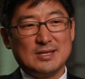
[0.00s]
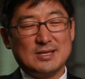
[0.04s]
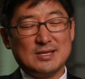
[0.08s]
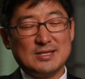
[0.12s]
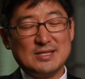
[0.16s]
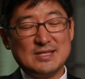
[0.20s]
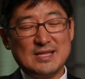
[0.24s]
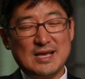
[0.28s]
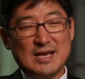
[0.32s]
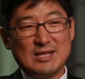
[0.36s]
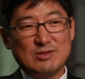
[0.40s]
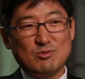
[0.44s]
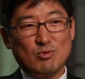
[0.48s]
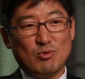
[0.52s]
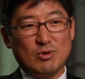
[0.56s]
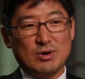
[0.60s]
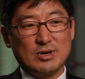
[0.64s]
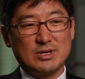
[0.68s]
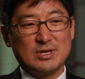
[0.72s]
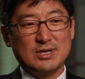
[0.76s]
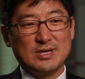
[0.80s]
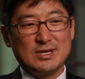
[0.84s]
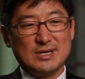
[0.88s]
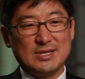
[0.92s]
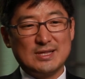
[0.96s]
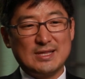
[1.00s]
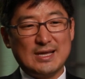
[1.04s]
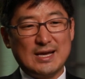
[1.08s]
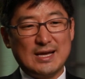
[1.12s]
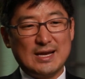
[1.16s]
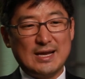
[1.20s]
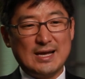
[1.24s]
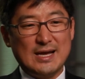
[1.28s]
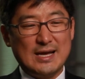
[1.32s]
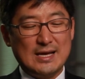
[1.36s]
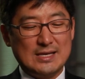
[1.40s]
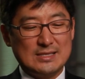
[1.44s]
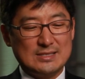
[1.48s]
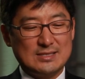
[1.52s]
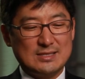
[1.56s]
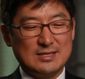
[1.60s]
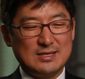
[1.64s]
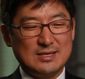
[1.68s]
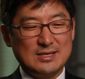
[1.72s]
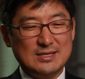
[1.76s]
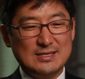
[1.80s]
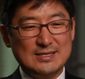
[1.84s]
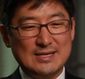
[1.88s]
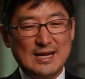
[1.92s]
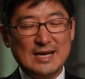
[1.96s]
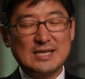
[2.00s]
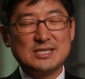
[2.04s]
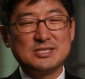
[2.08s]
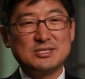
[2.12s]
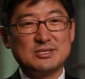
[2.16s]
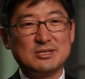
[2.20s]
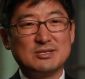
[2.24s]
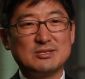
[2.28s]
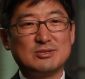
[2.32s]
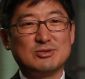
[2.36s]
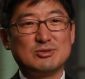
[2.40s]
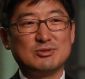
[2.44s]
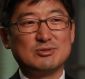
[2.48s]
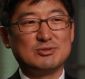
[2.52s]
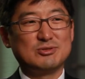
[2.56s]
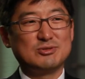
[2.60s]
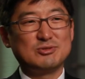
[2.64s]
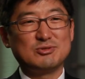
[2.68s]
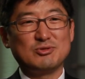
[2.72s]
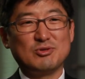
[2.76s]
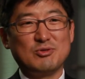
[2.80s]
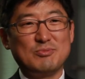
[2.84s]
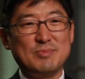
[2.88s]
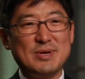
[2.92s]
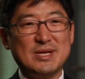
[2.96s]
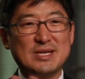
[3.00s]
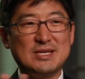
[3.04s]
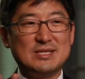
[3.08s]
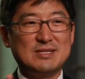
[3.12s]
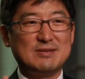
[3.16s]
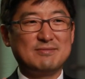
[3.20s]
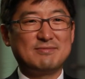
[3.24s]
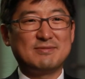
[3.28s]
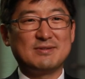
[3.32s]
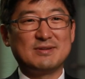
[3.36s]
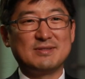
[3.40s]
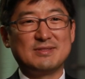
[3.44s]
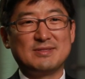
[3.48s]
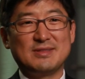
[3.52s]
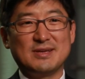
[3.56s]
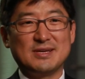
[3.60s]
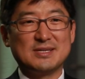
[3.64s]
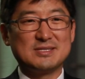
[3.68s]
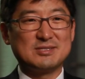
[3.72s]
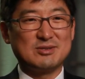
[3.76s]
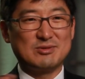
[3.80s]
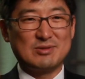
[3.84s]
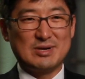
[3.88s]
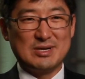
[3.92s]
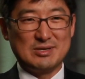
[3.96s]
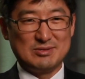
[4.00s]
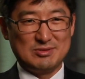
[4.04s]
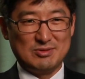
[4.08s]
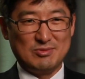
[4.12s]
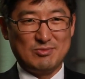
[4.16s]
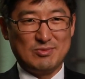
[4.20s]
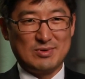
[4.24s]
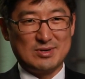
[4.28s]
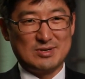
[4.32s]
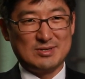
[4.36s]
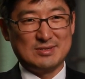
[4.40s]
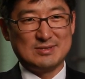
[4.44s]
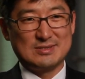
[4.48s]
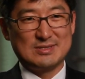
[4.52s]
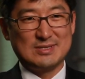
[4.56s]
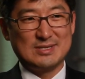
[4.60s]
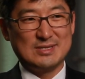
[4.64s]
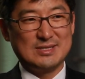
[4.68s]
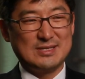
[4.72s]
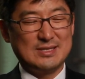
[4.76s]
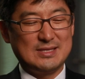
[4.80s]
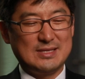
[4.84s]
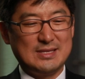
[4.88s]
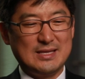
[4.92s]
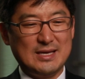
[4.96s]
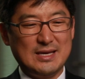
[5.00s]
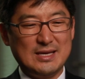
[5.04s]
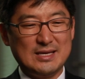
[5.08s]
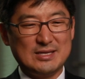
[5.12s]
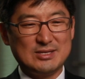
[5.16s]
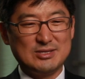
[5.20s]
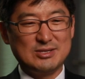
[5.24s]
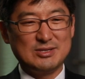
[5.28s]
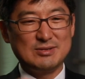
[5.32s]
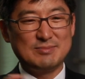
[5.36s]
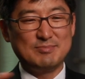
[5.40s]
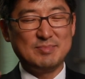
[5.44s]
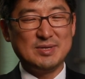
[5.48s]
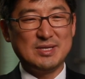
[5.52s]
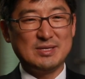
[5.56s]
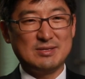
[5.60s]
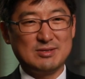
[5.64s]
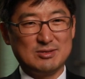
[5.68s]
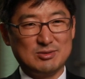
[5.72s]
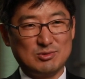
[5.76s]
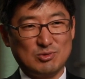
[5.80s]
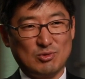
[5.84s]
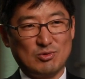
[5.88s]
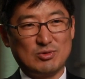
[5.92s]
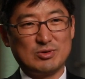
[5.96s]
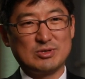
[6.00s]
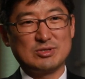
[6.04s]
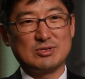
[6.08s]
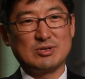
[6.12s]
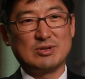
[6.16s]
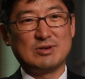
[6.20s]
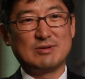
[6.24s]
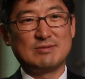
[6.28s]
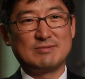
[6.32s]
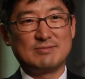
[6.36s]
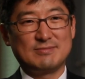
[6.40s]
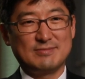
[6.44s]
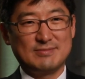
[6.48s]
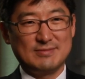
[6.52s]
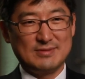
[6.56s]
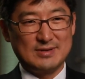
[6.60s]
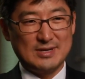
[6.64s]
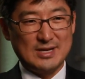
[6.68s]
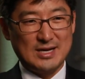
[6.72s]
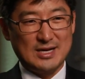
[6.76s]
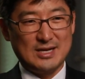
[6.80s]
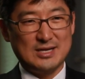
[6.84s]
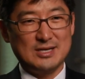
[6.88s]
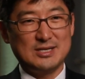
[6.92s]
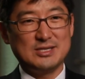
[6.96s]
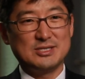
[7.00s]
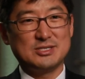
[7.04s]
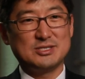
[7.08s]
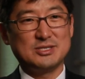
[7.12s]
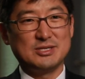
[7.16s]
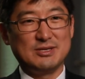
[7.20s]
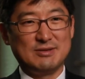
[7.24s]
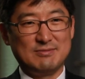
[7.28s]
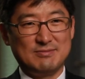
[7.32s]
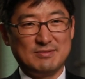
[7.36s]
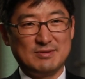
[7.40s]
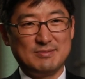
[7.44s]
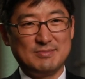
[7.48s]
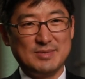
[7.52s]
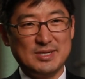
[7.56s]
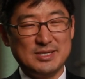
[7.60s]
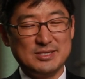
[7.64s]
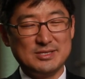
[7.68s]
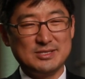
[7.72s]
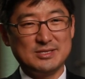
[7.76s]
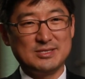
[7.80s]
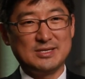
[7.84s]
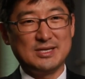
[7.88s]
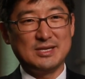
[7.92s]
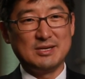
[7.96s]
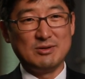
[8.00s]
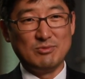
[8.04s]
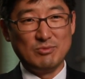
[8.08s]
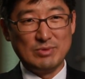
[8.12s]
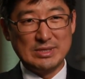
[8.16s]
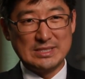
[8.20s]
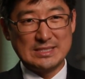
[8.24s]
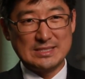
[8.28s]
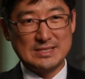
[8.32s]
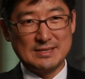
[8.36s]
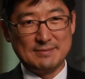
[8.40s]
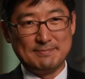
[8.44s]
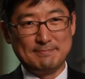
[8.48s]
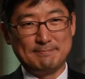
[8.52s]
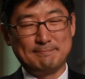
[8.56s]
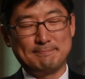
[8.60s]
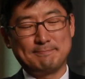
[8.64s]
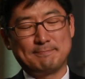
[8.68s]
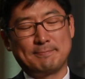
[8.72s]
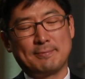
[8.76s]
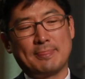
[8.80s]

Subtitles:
network that has connection to so many different things around the world. They could be the source of knowledge, information, and wisdom.